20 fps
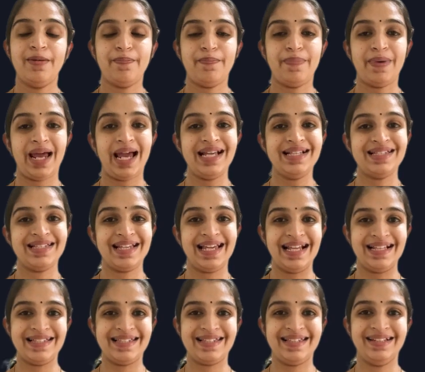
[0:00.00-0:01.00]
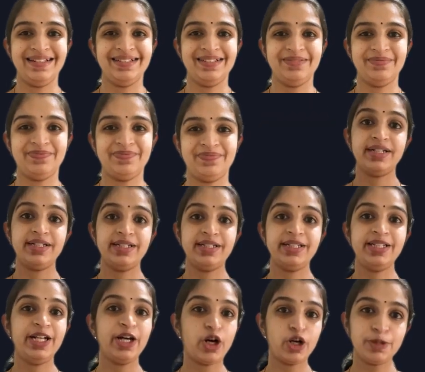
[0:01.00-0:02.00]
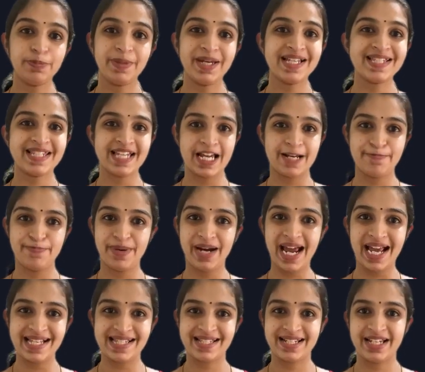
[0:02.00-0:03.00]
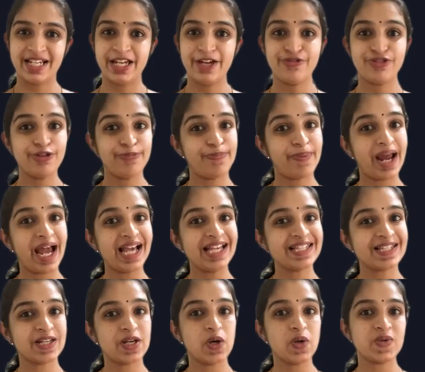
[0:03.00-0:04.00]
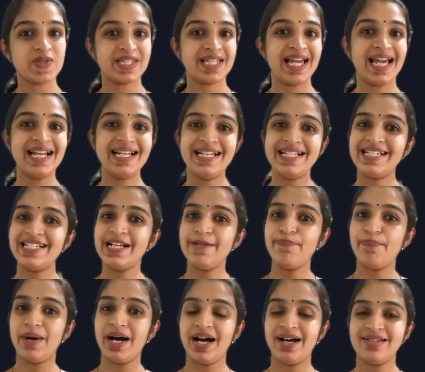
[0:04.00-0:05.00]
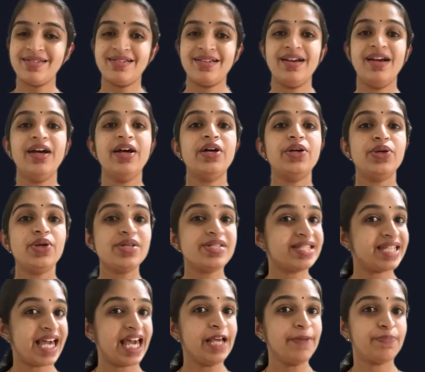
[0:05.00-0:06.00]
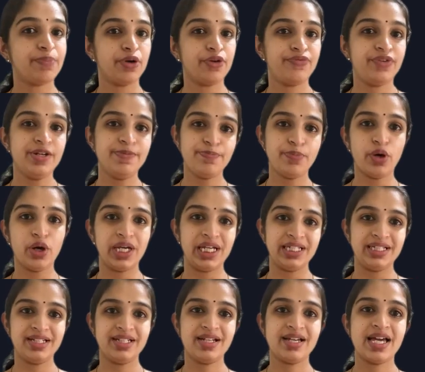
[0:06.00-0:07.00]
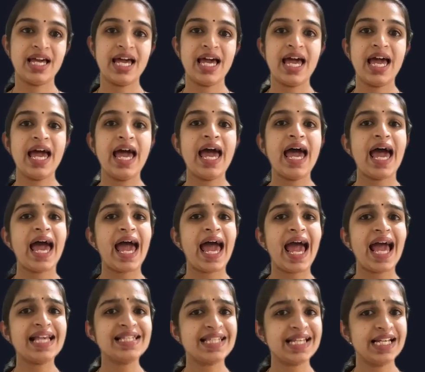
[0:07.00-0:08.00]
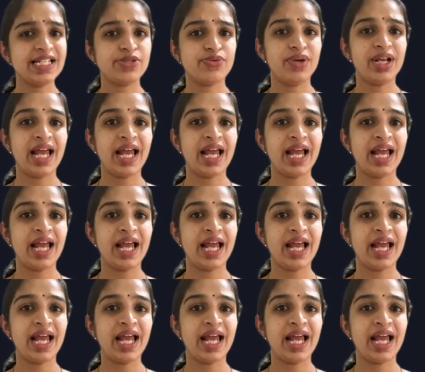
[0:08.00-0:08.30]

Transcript: Price gets there. Don't be surprised if the price goes a little past your take profit point, as it will